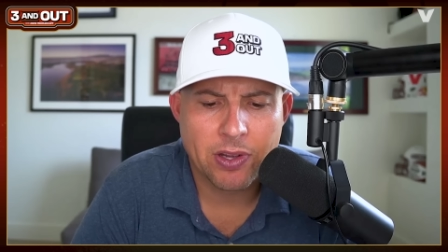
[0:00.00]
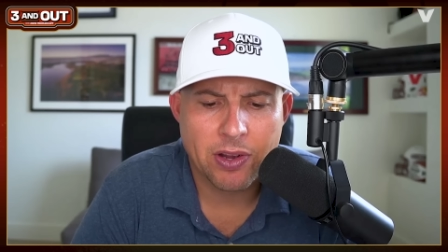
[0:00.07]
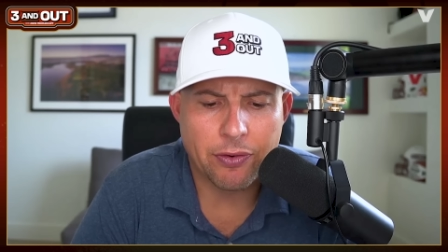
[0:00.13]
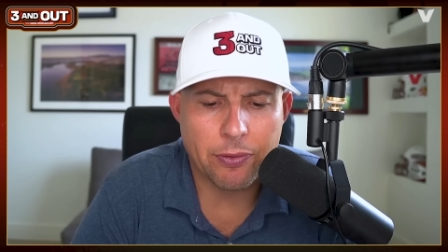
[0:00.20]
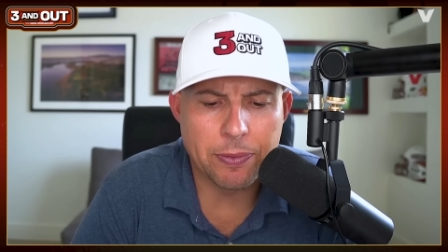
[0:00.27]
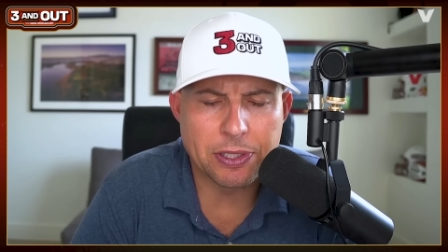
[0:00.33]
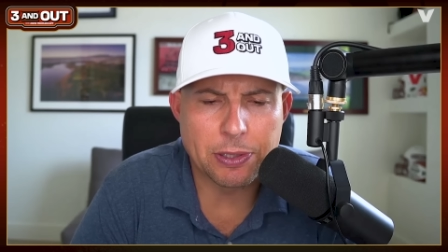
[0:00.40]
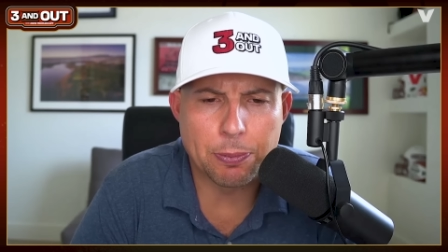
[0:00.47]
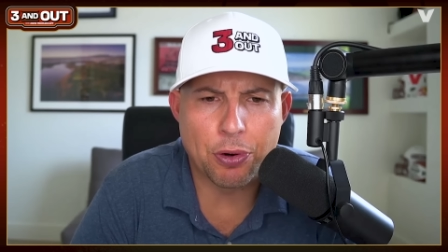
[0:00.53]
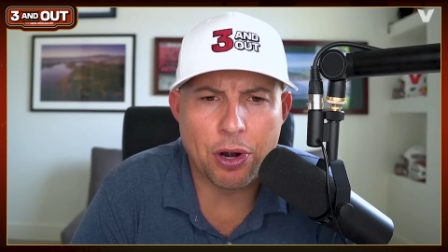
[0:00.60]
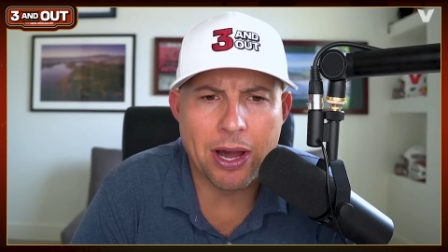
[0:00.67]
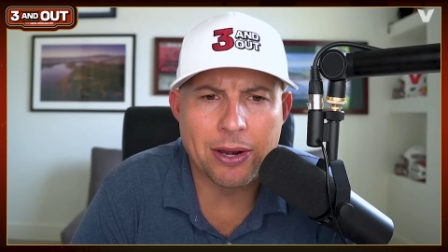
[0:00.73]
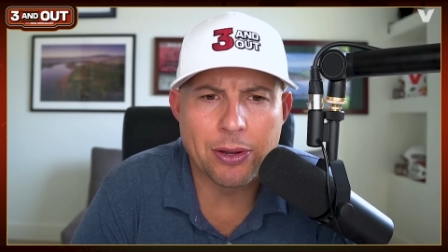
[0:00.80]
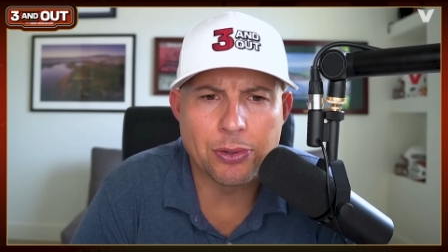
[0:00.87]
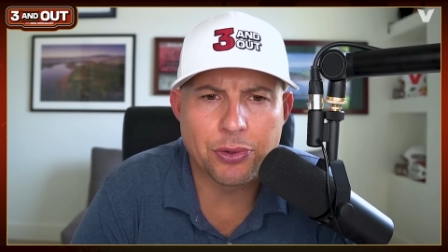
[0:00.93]
from The
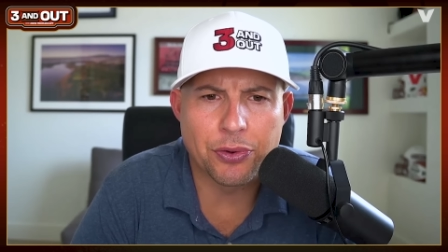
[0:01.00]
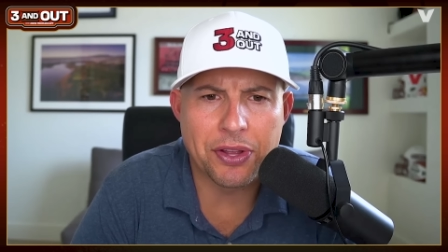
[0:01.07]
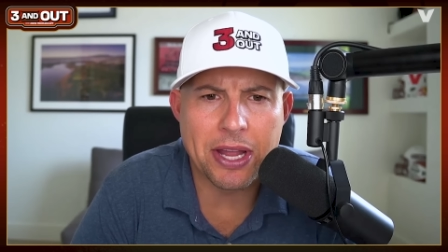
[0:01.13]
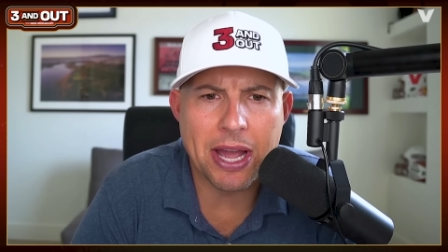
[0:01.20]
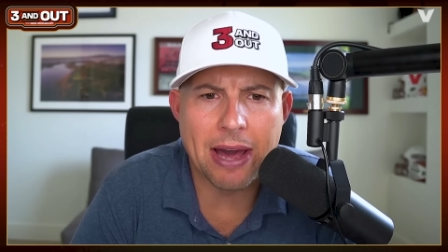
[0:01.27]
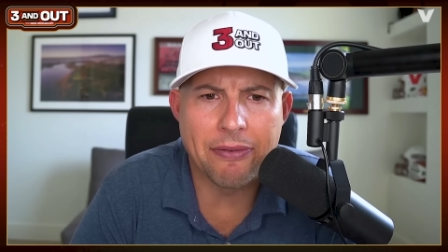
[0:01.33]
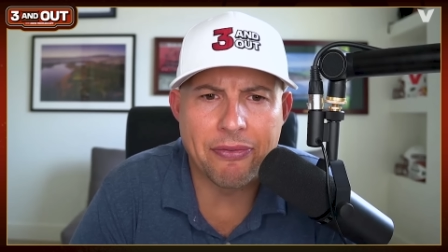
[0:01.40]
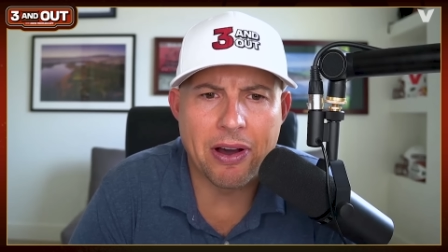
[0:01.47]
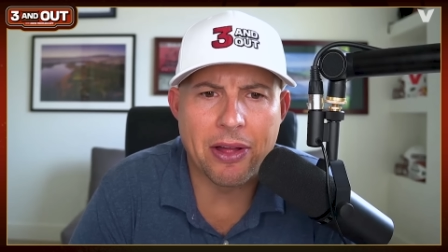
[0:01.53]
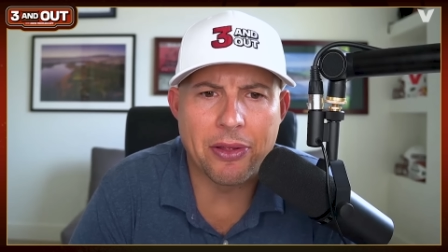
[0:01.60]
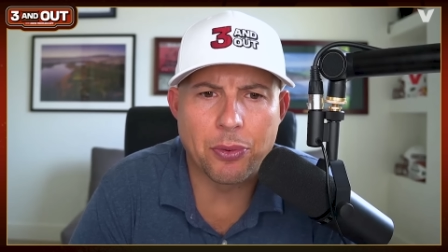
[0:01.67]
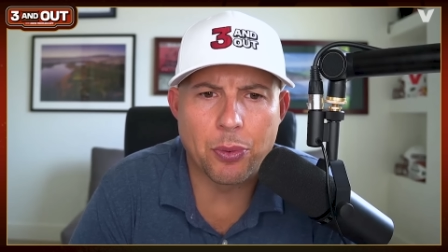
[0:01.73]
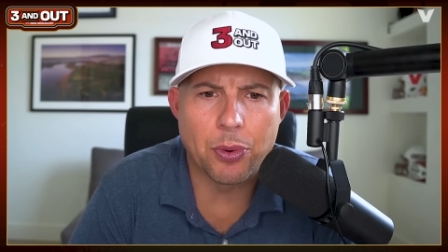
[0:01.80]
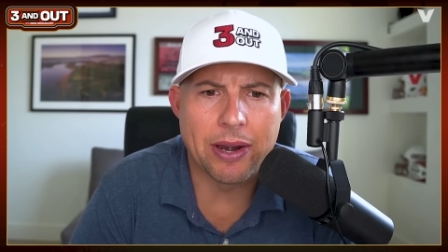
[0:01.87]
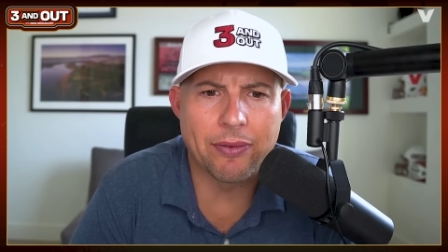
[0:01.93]
Sopranos or The Godfather
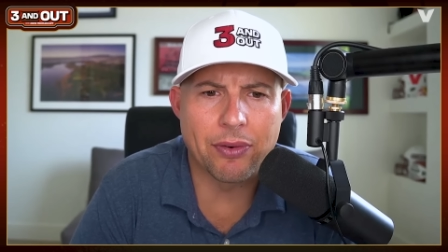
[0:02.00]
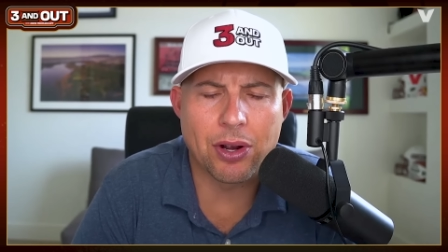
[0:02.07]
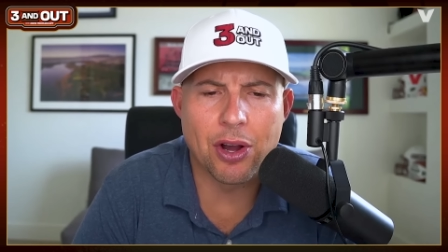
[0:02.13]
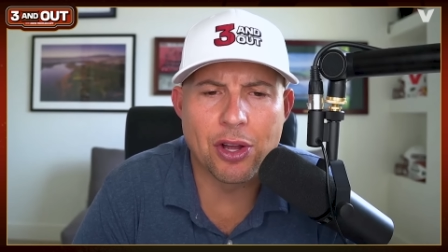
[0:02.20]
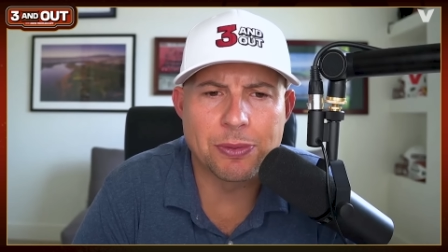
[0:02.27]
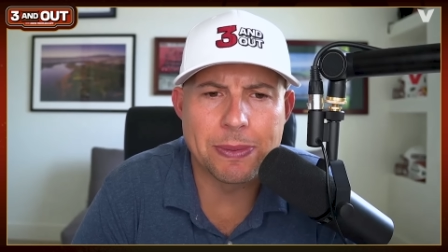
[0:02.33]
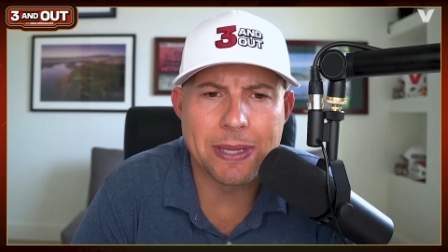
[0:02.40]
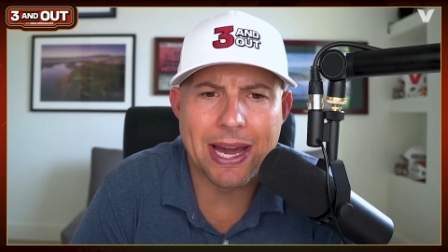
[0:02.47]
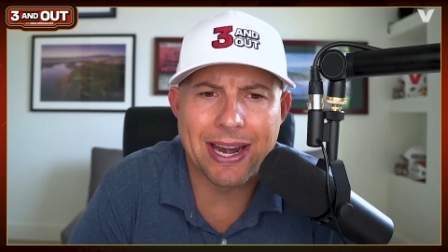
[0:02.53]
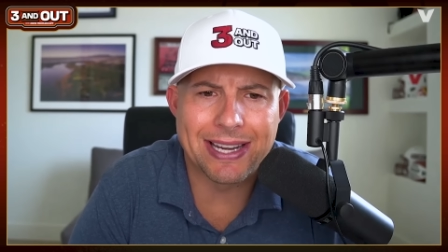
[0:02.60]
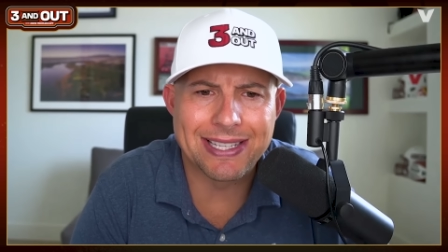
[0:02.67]
or whatever calls me out.